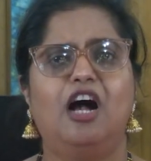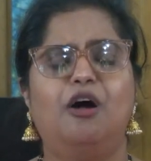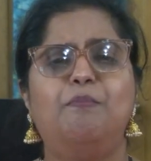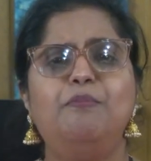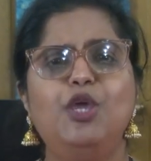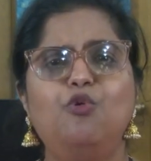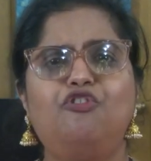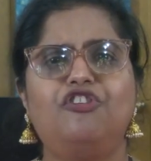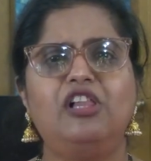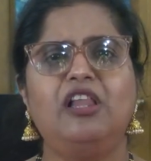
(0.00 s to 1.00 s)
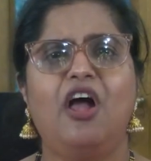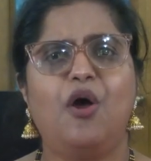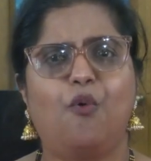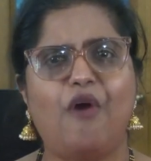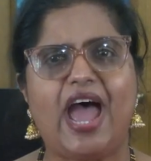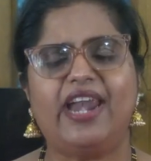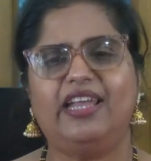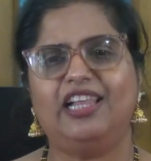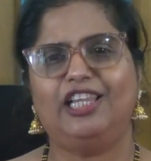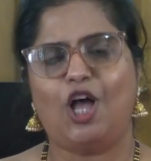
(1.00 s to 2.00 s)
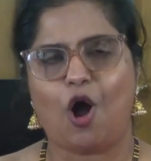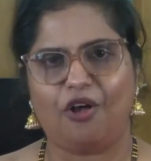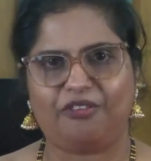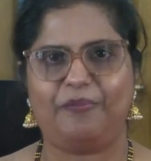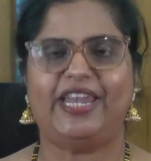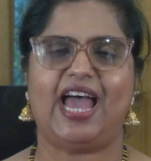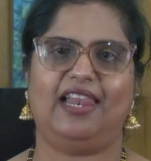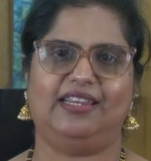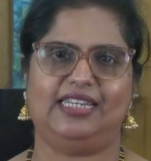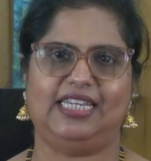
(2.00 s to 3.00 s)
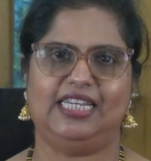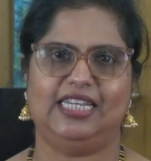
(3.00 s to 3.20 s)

A mutual radical hospitality,